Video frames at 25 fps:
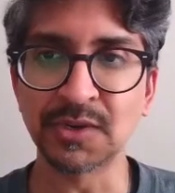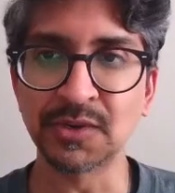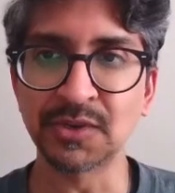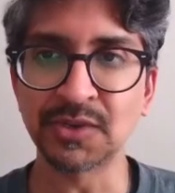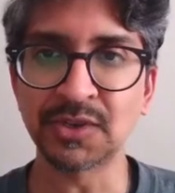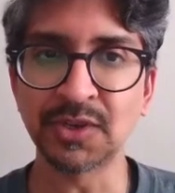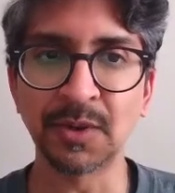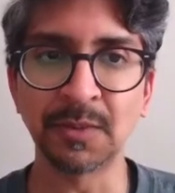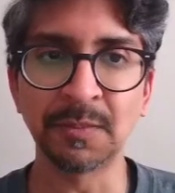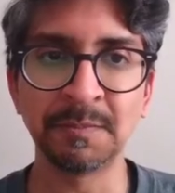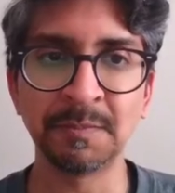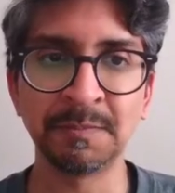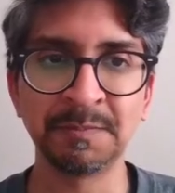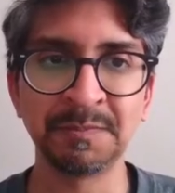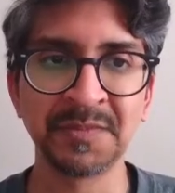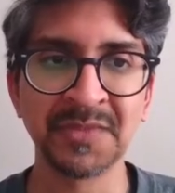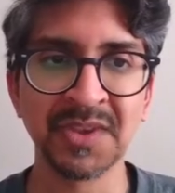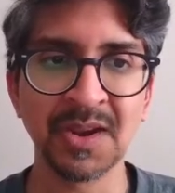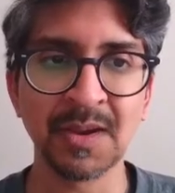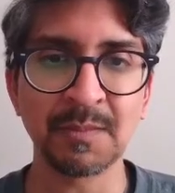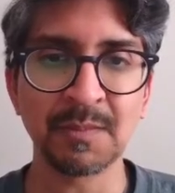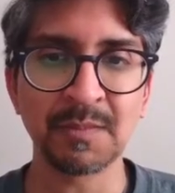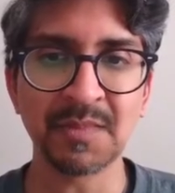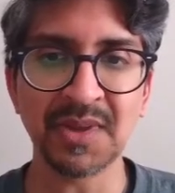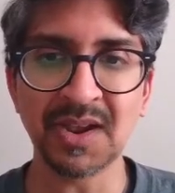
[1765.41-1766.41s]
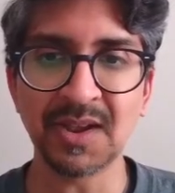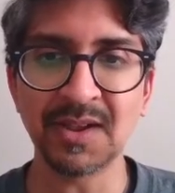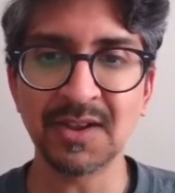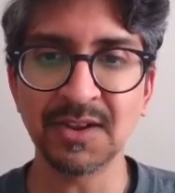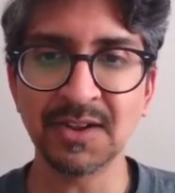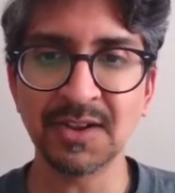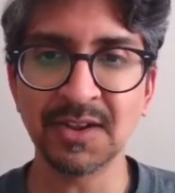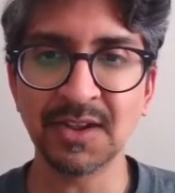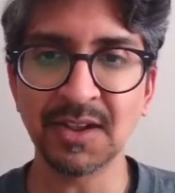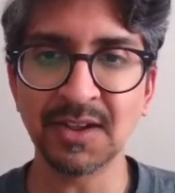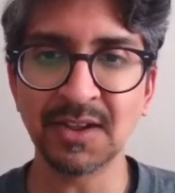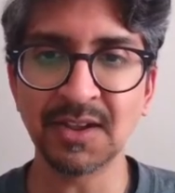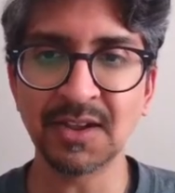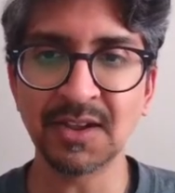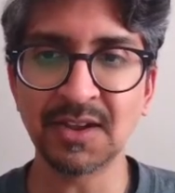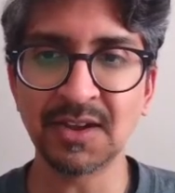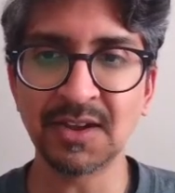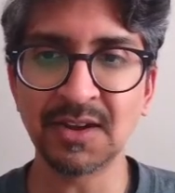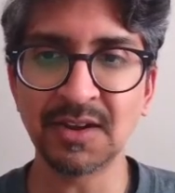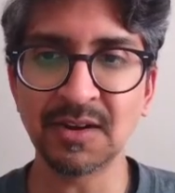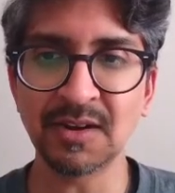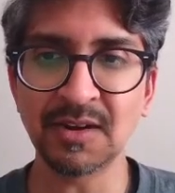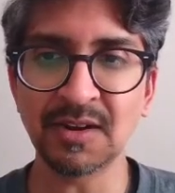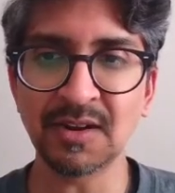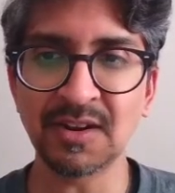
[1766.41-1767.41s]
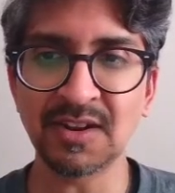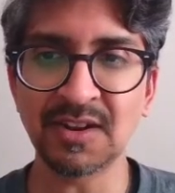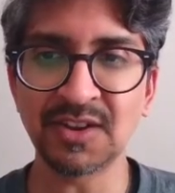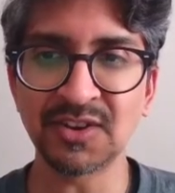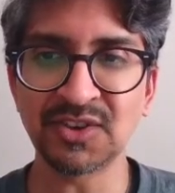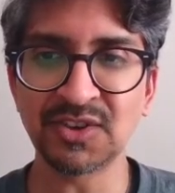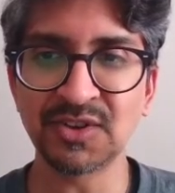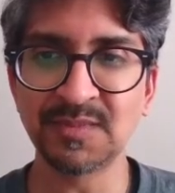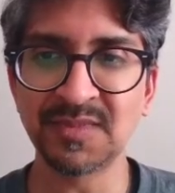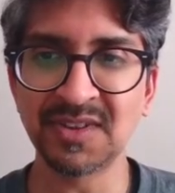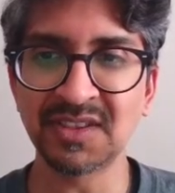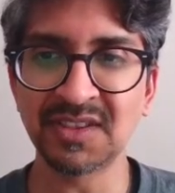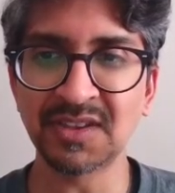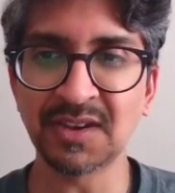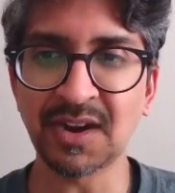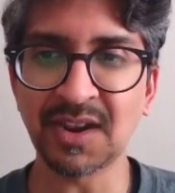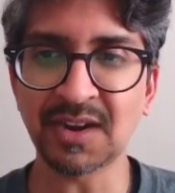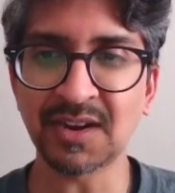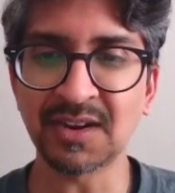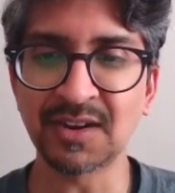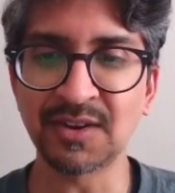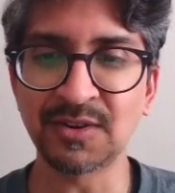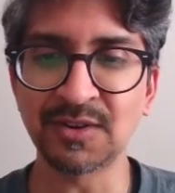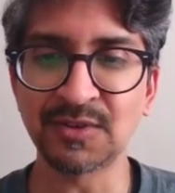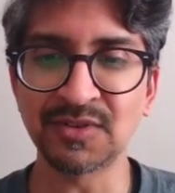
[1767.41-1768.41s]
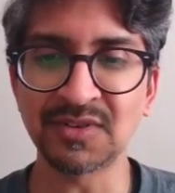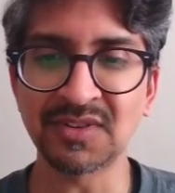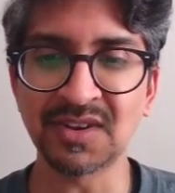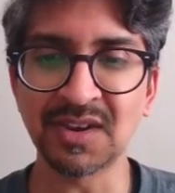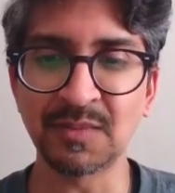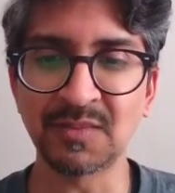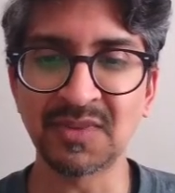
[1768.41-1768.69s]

So, but assuming that I can understand